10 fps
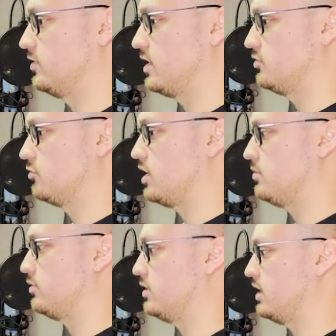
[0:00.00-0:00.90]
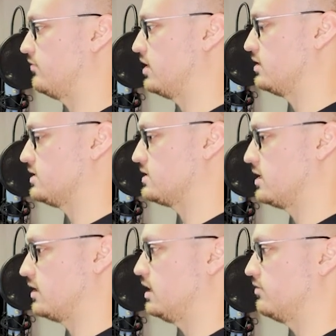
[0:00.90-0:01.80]
that drop, I've got this
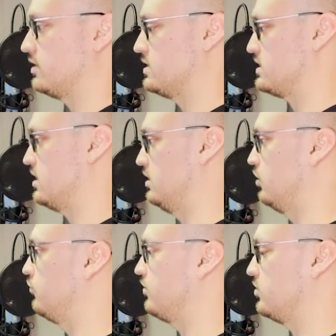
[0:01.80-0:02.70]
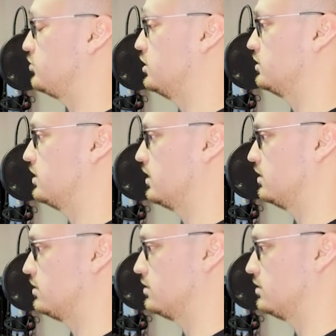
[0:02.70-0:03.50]
kind of lo-fi plug that